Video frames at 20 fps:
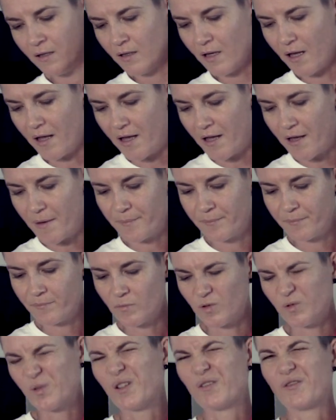well,
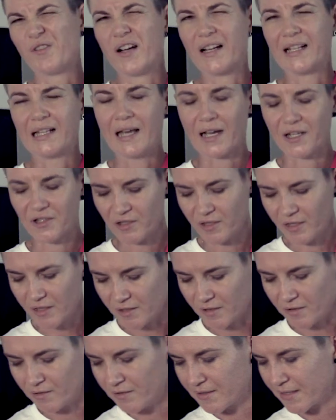not finally actually, I
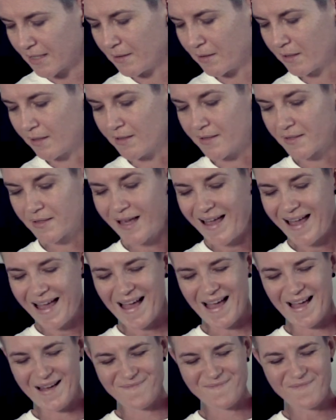just thought of something else.
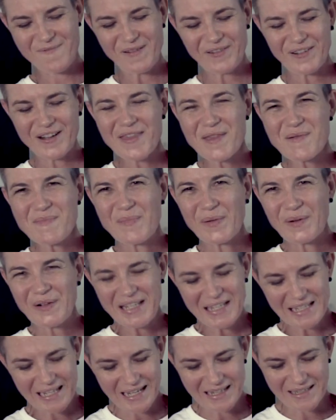We've got the
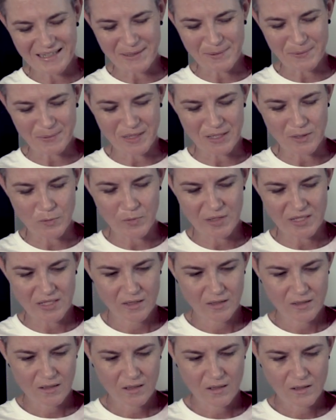body cut as well, which
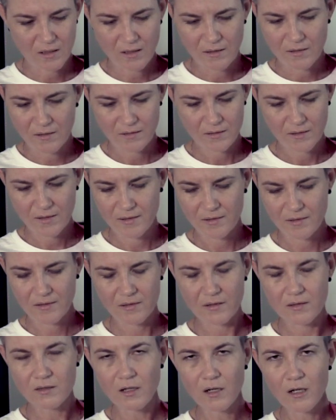it's
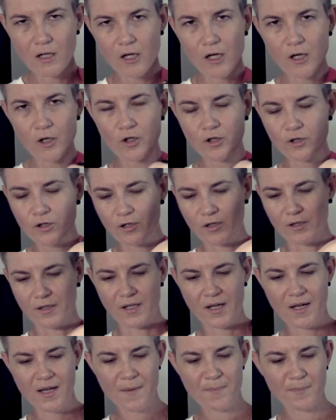so
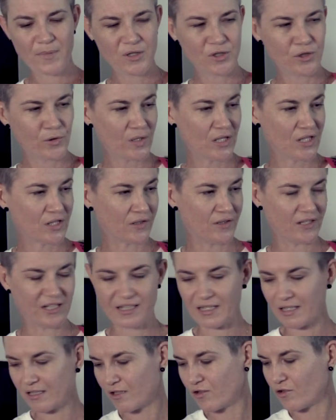good. My Joyo Sonic
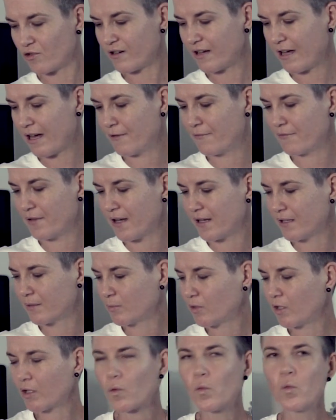does not have that, and
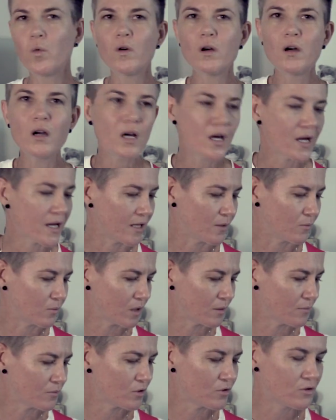I'm like, why?
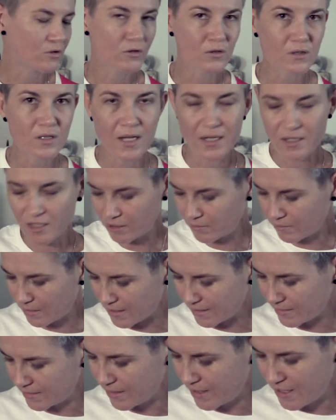Why would you do that to
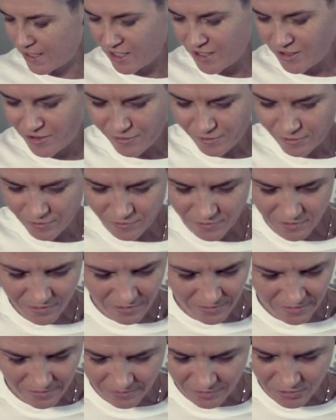us? You could
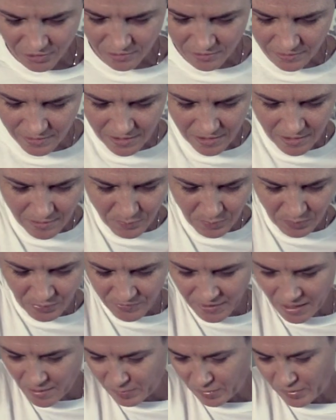just literally put
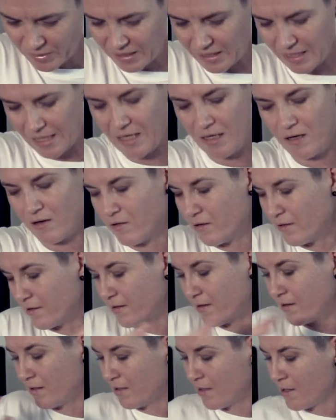that body cut
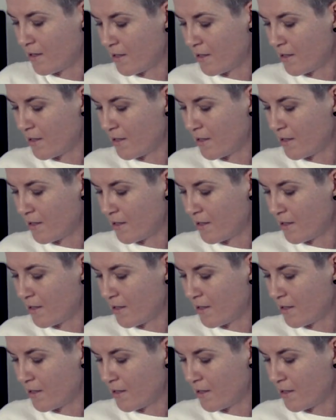on